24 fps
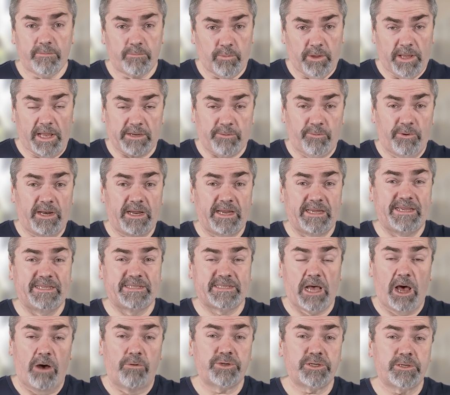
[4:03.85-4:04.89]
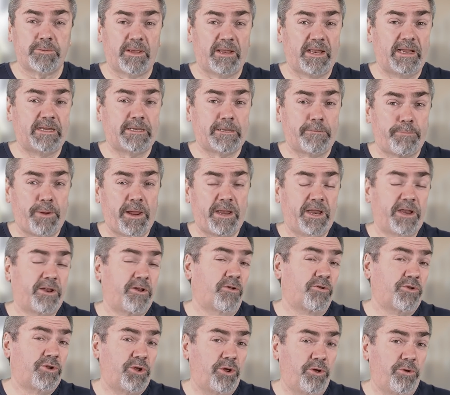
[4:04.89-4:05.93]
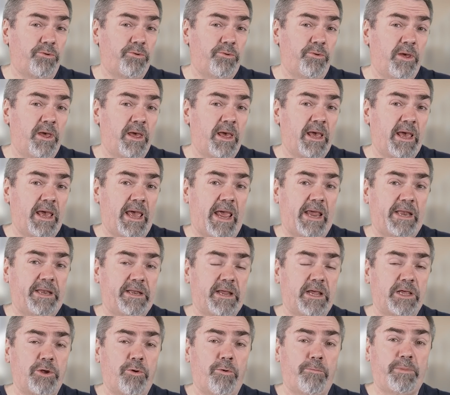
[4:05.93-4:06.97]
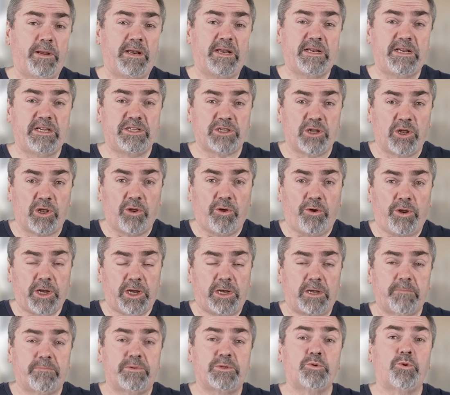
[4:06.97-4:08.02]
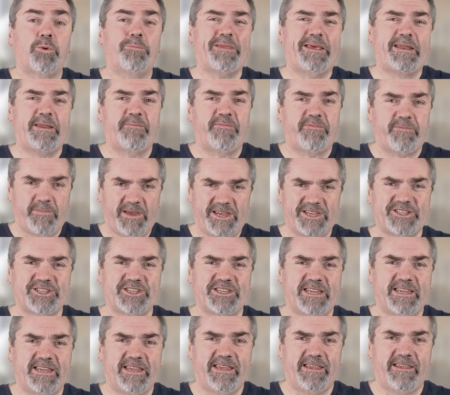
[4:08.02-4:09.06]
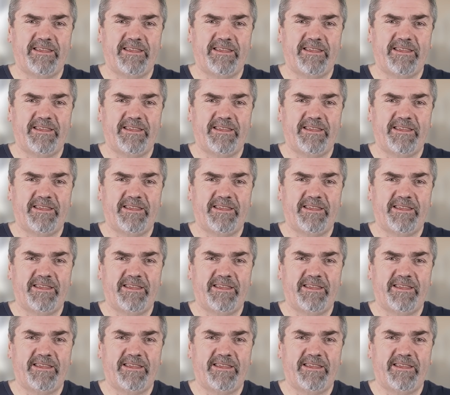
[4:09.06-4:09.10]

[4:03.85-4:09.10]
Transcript: Well, it really is ultimately dependent on you and uh, your ability to learn and absorb that information.